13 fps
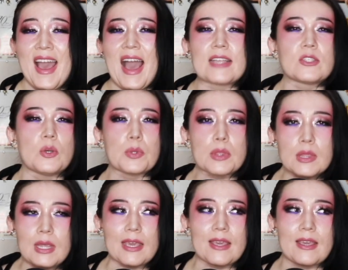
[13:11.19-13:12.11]
I don't
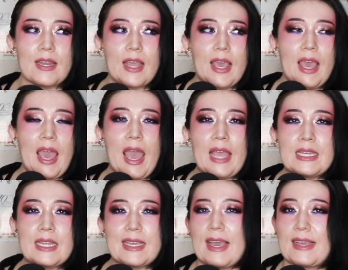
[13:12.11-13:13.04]
think an
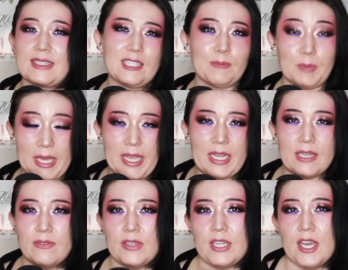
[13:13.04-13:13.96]
ending
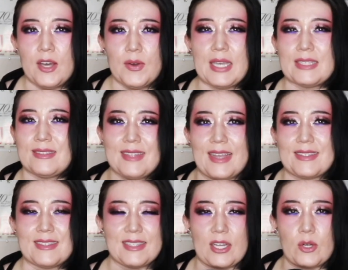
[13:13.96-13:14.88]
explained video is
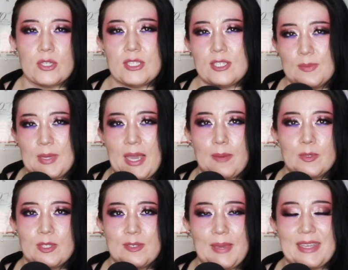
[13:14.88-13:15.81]
necessary to be
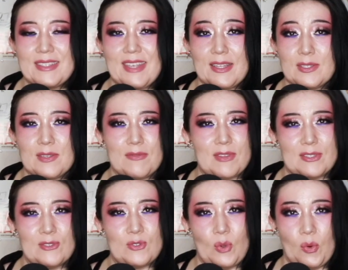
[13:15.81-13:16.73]
able to make sense of
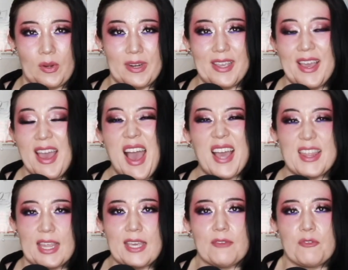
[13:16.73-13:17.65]
this story. I
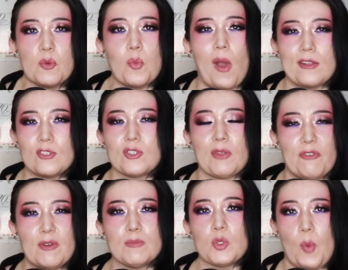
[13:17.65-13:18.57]
think if you watch the
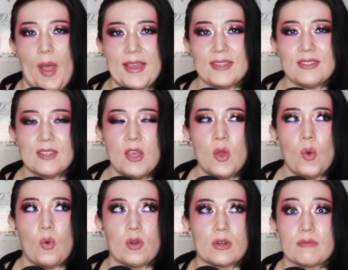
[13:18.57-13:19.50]
film twice
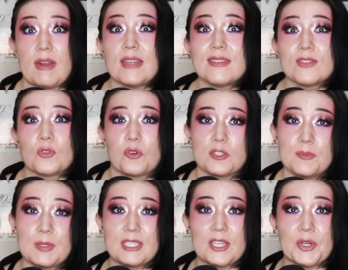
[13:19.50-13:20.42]
or read the source
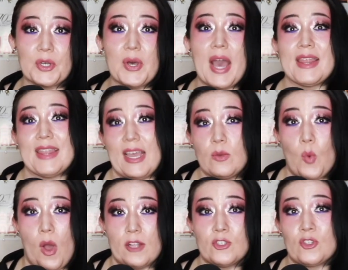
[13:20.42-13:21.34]
material and then
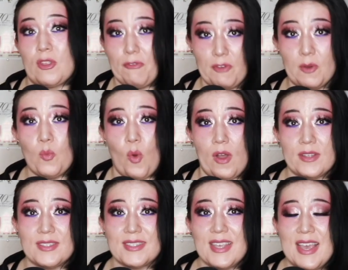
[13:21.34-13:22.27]
watched the film
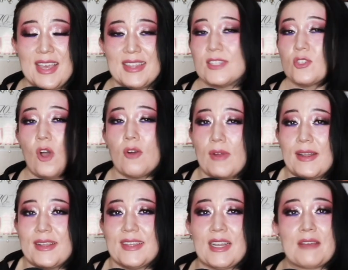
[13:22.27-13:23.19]
once, that's
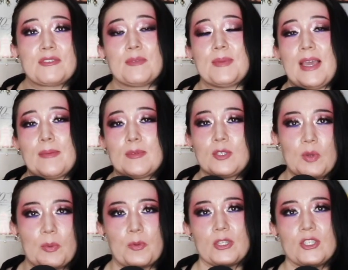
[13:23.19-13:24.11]
already enough to be able
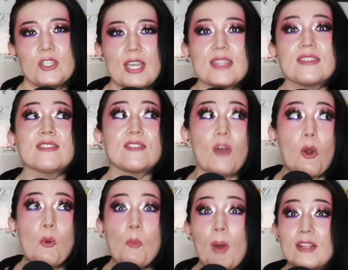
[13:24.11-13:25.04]
to appreciate
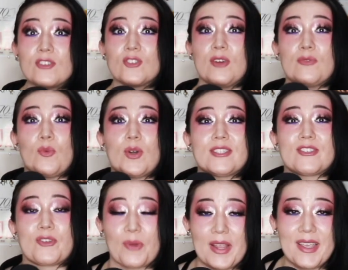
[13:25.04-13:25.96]
so much of what's
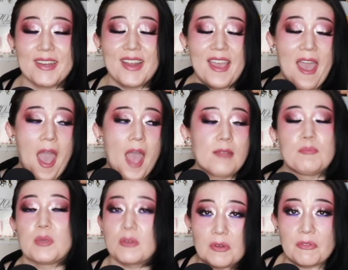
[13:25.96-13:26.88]
great and
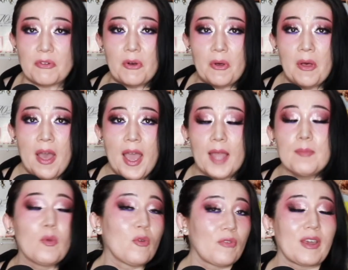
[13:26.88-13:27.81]
beautiful
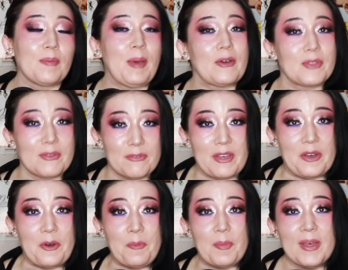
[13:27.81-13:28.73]
and moving about the
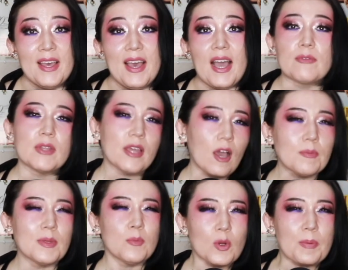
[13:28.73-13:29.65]
film. I really
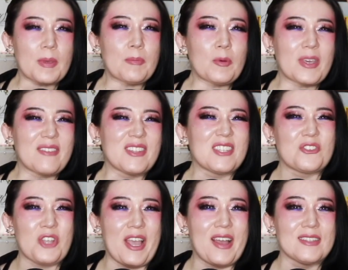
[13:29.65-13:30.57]
hope that more people give it a
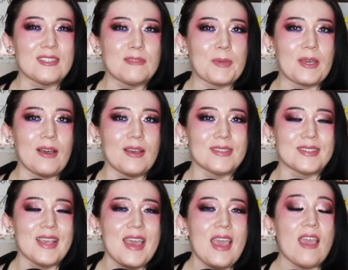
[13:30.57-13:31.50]
chance,
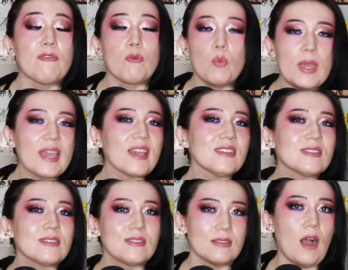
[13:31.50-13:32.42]
because if we get
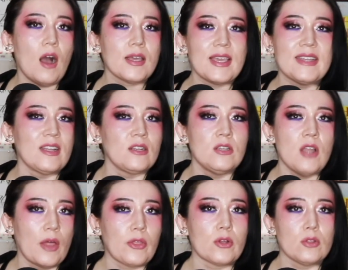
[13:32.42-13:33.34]
stuck in
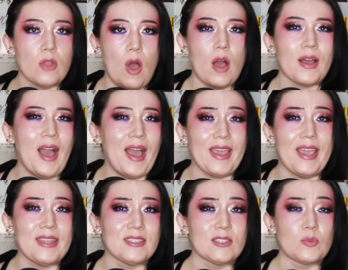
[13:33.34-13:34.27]
another long
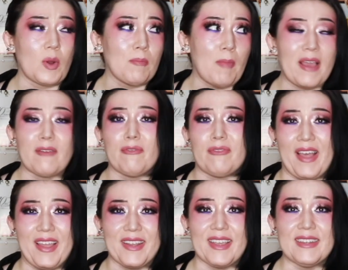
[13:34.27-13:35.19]
hiatus where Mike
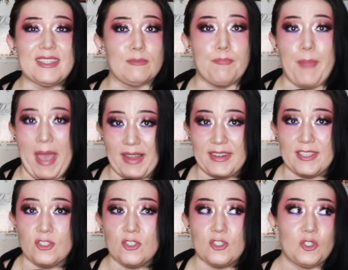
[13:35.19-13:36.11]
Flanagan is
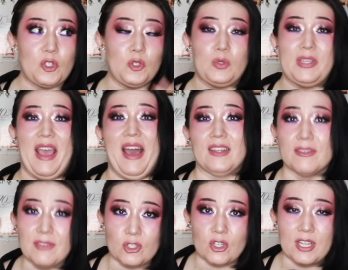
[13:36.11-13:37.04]
banished to
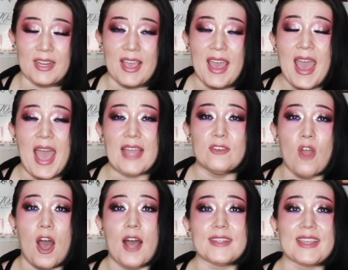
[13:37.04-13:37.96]
television and
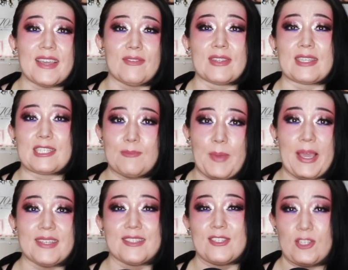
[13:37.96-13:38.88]
not given the
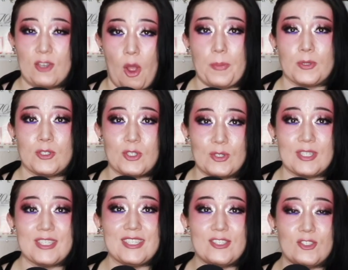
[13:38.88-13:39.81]
space and
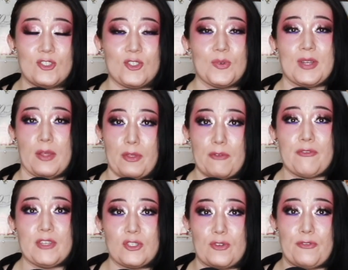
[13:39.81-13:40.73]
opportunity to do another
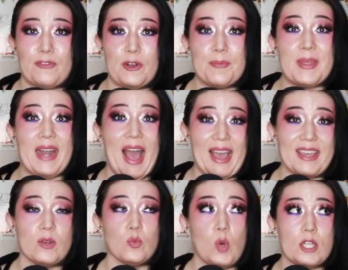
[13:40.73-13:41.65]
feature film that I
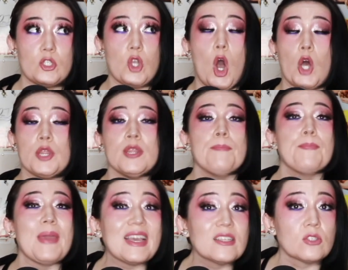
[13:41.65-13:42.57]
can watch on the
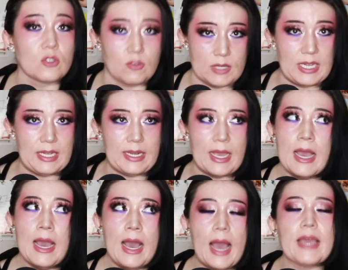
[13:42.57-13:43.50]
big screen,
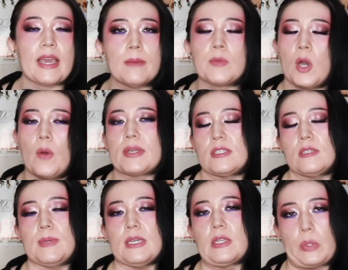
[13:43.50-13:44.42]
I am going
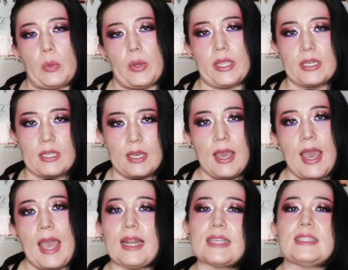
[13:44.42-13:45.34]
to be annoyed.
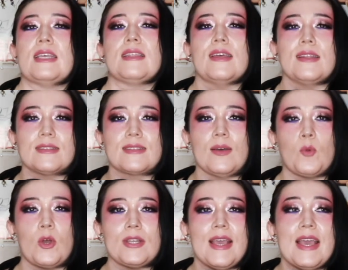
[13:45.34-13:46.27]
And I say that as
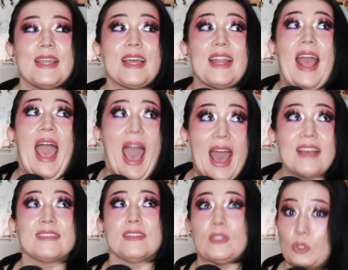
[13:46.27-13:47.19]
someone that
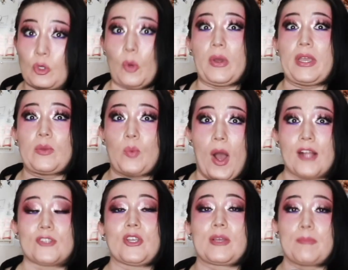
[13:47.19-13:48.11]
has enjoyed
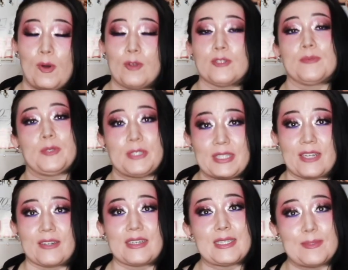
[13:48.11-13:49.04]
watching multiple
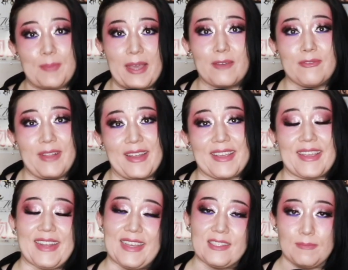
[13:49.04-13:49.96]
series Mike
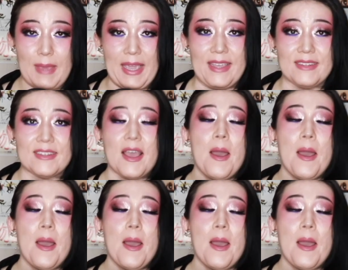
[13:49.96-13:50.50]
Flanagan has made.